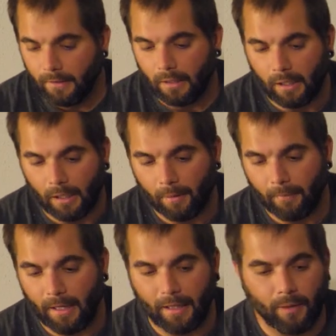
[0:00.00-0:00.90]

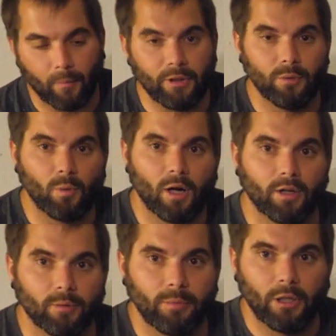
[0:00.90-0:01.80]
Um, and then when you
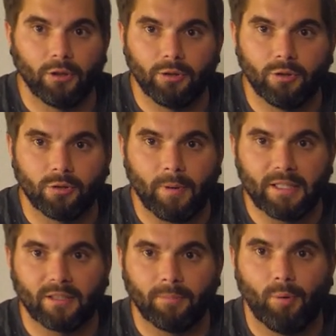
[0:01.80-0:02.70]
want your bow, you just
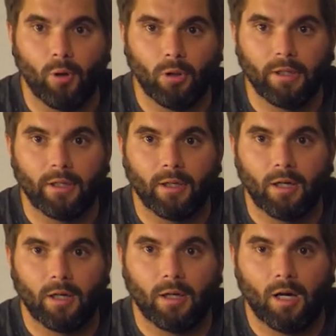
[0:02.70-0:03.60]
basically pull it
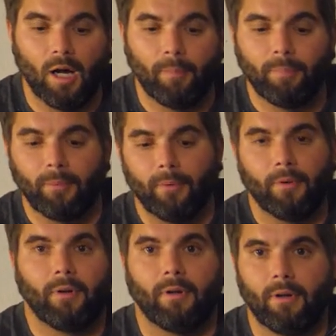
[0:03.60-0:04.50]
up
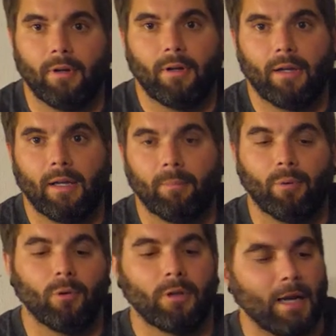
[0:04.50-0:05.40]
and
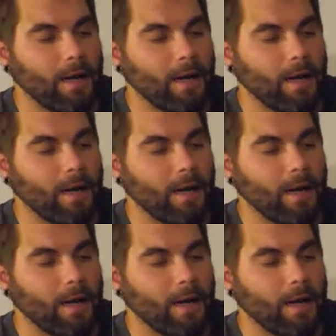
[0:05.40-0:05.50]
pull it